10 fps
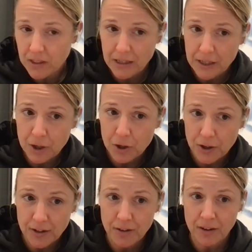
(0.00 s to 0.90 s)
and
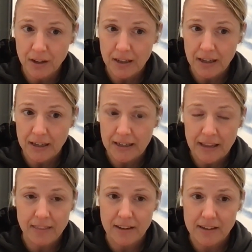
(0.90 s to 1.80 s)
could
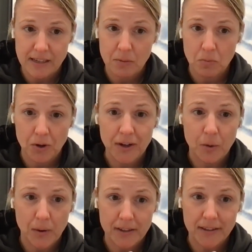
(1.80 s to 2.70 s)
get things in pretty
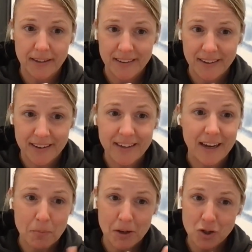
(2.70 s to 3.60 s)
quickly and
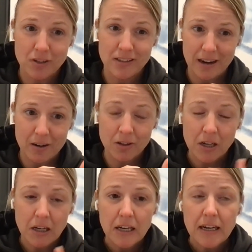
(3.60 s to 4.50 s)
get patients out.
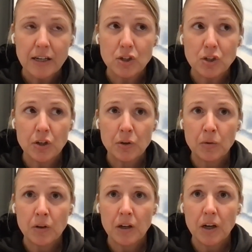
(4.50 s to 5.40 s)
And
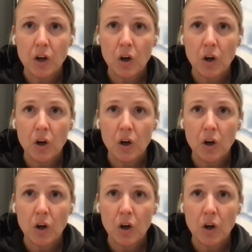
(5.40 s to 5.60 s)
so